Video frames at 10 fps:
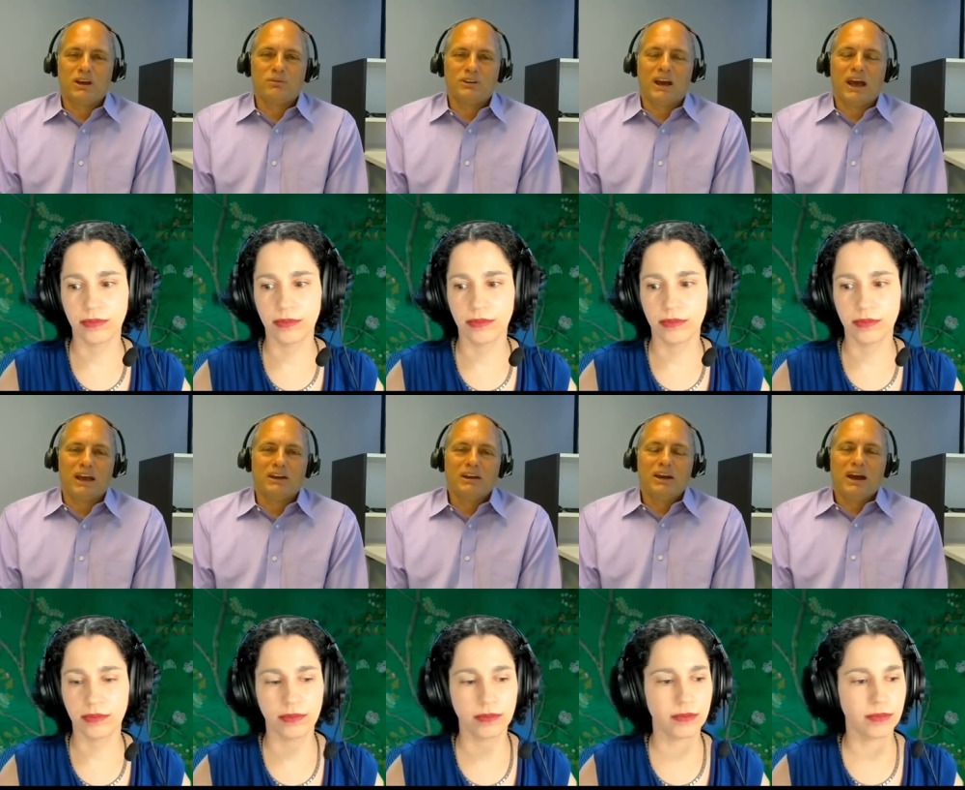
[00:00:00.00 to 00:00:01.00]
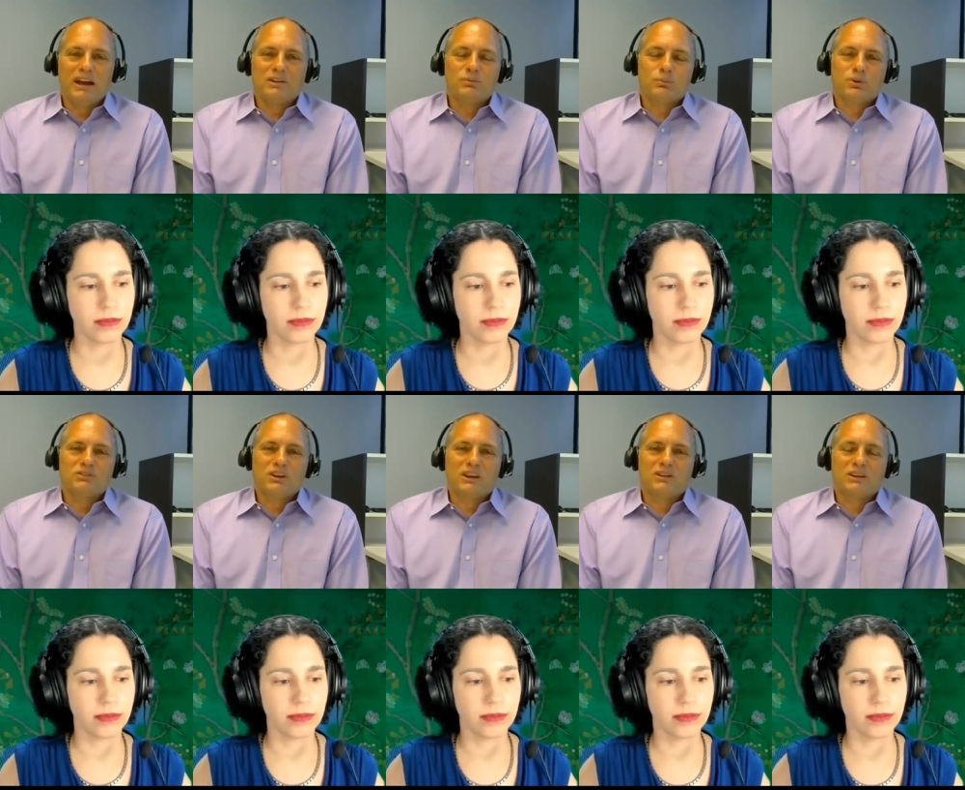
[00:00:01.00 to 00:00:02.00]
Speaker 1: M D A. And
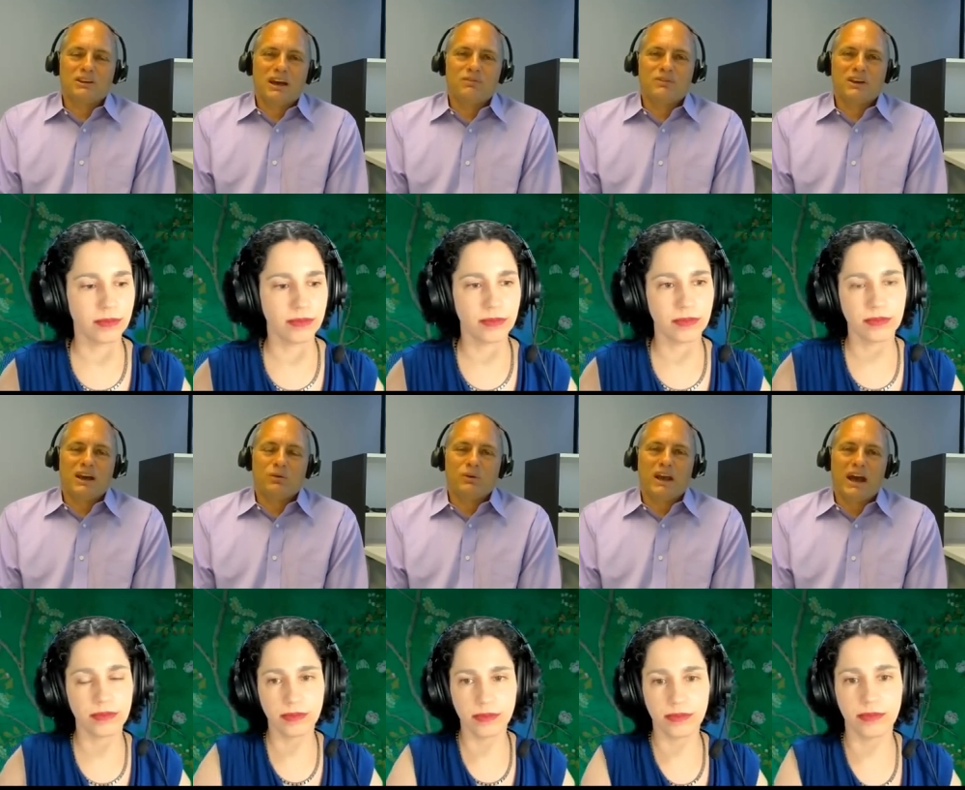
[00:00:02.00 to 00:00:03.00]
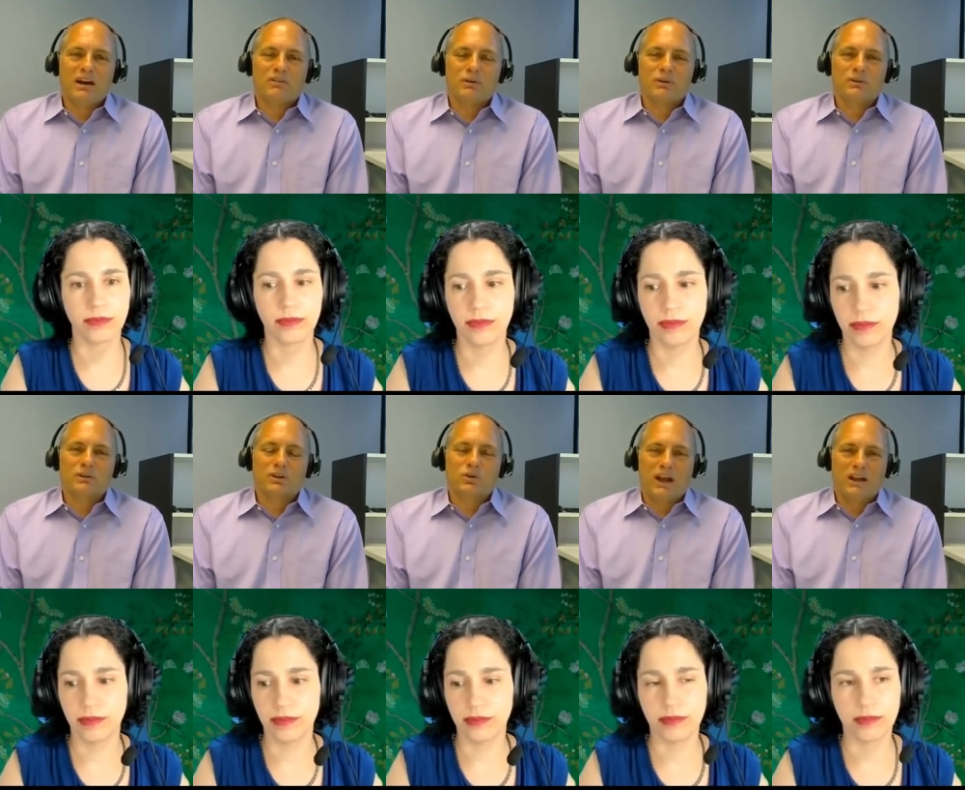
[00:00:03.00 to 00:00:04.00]
particularly the F D A, we have a, a
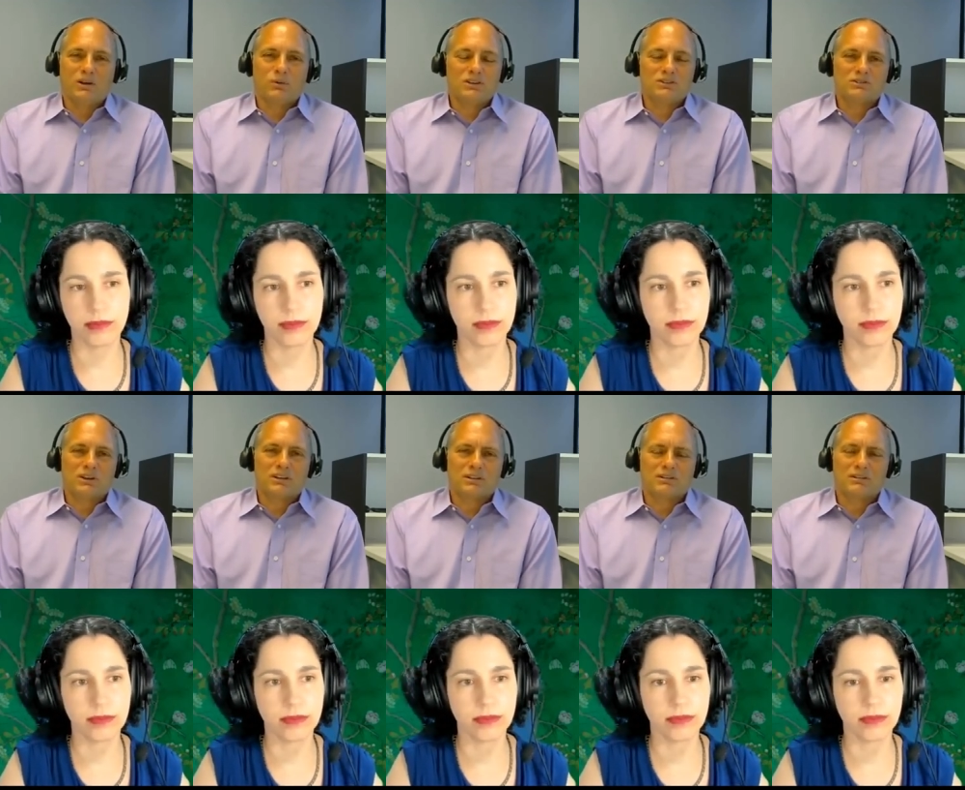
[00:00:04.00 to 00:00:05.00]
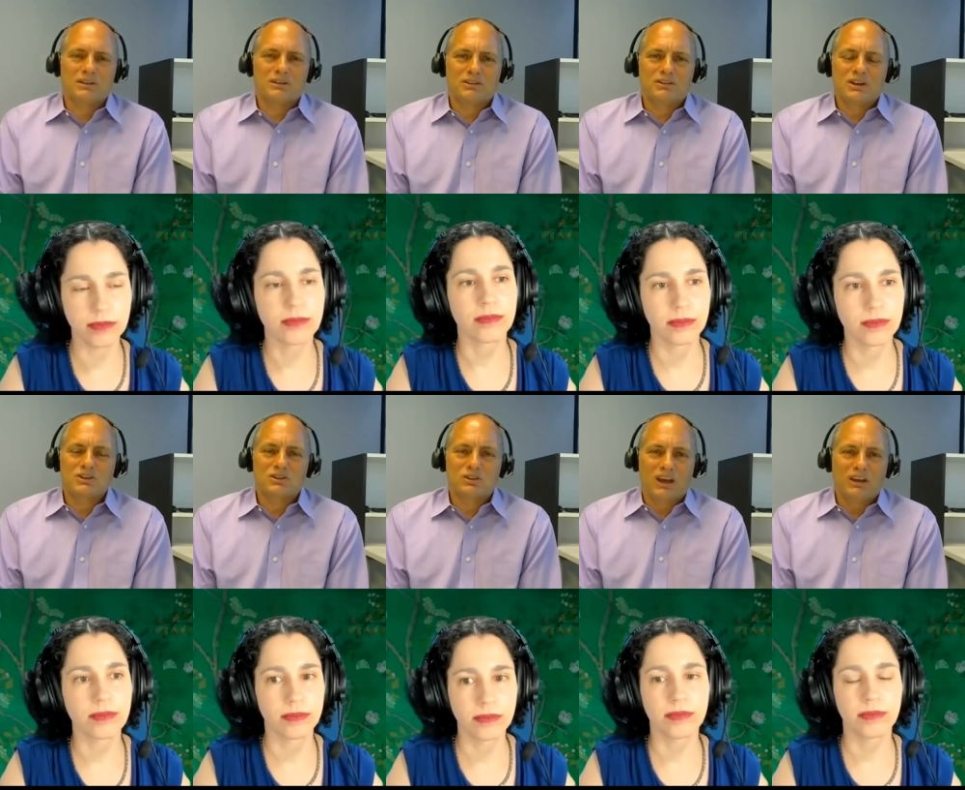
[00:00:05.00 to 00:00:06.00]
CRADA, which is
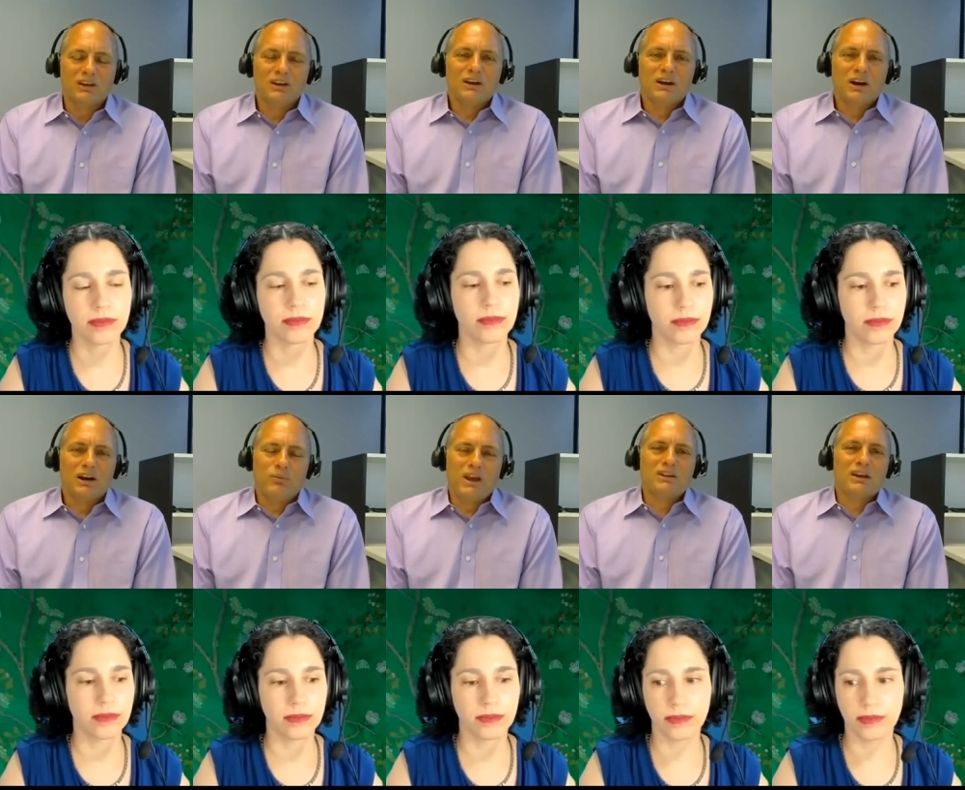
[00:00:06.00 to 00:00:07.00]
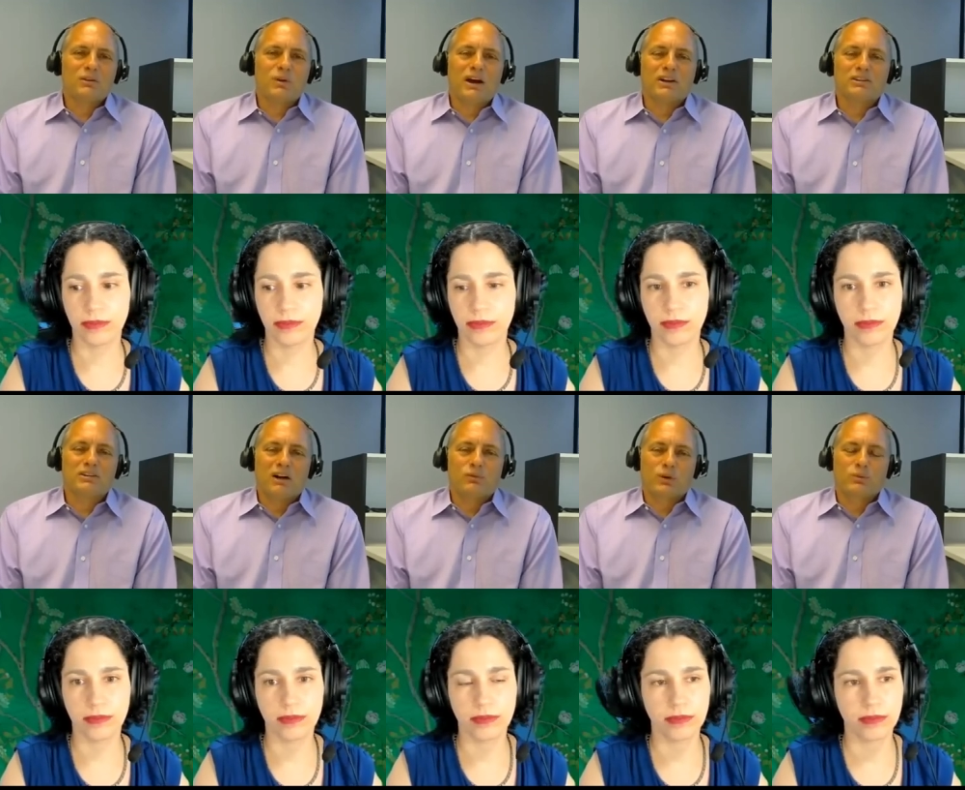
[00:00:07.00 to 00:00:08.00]
essentially uh, mainly around our
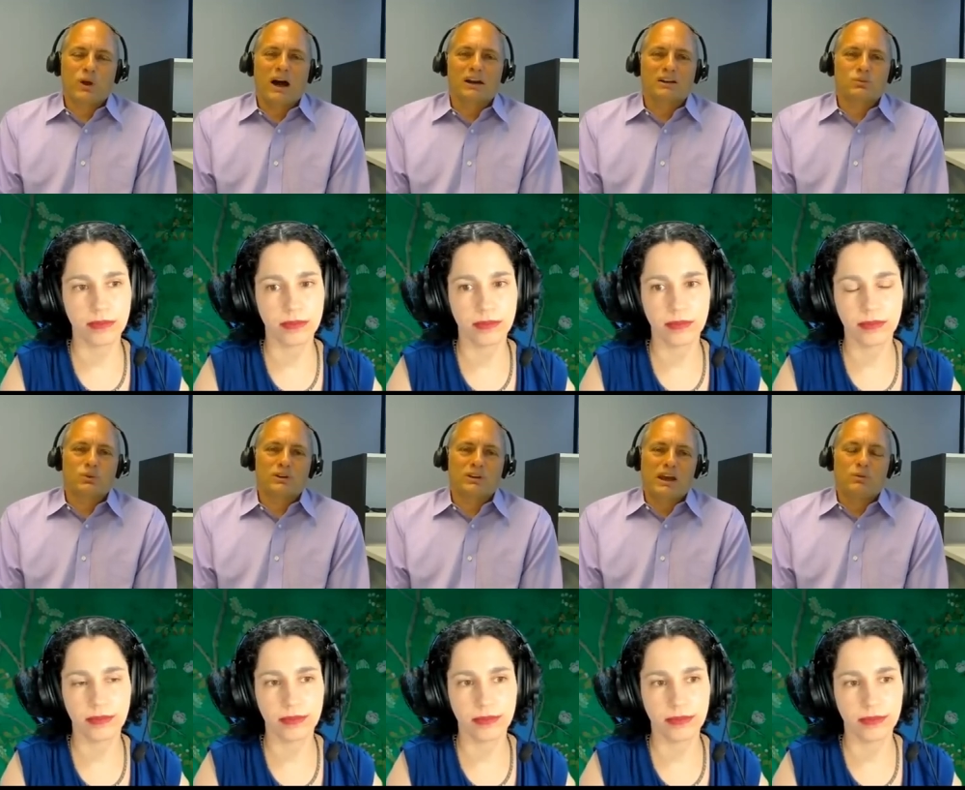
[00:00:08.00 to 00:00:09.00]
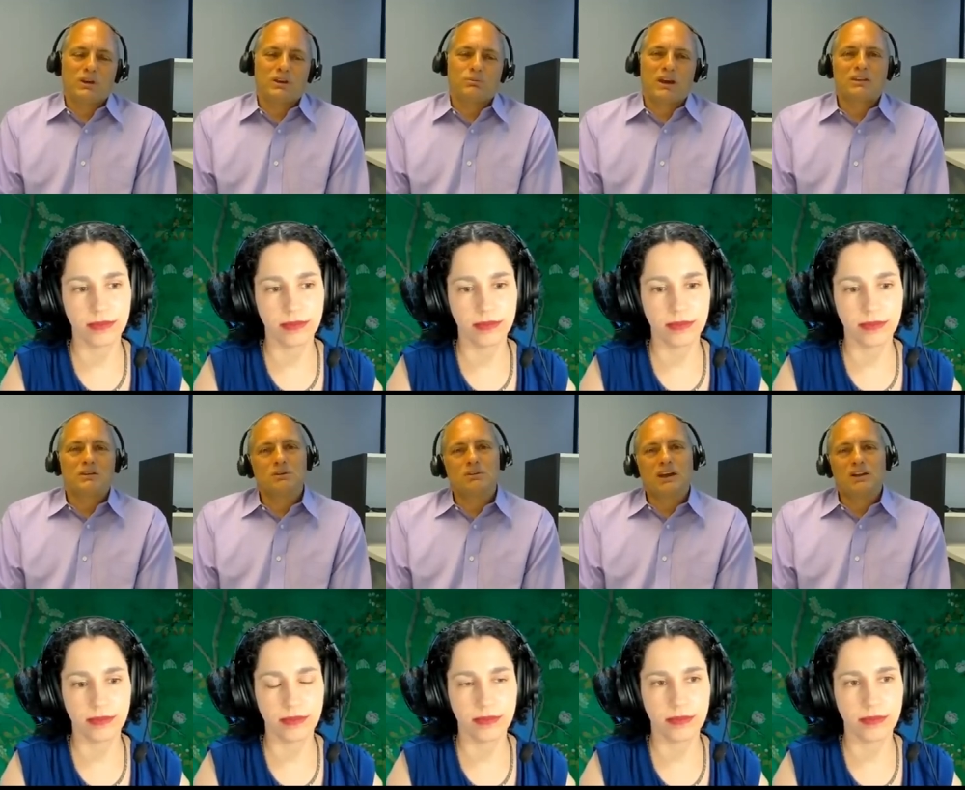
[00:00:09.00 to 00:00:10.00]
software products, where they we make them
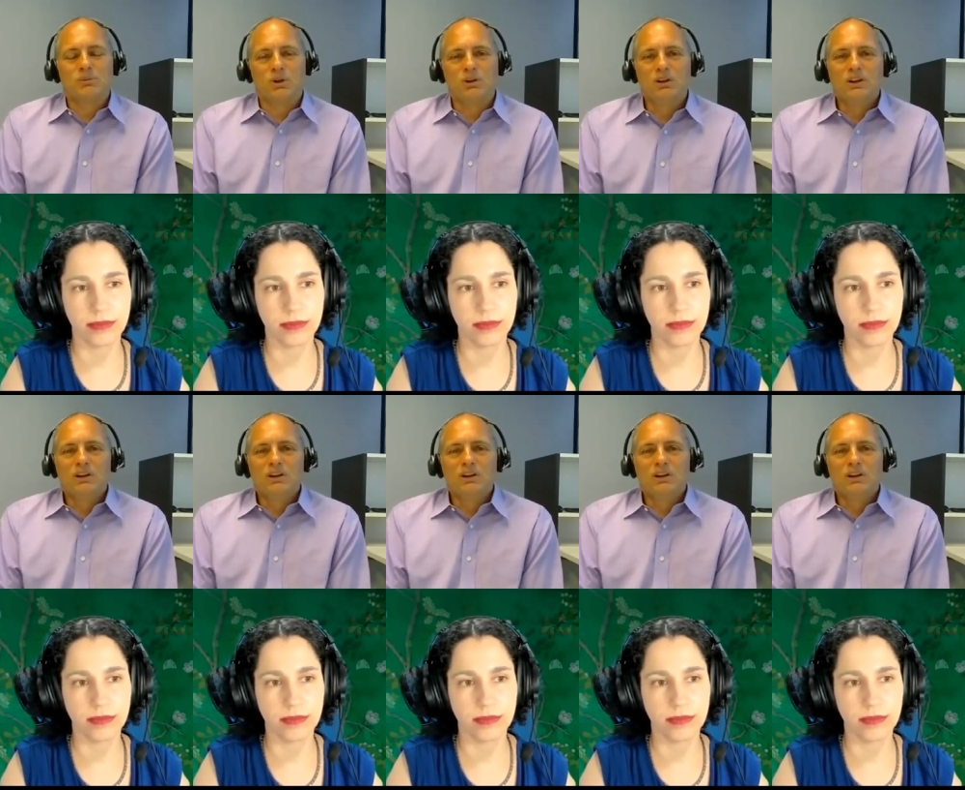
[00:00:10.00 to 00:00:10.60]
available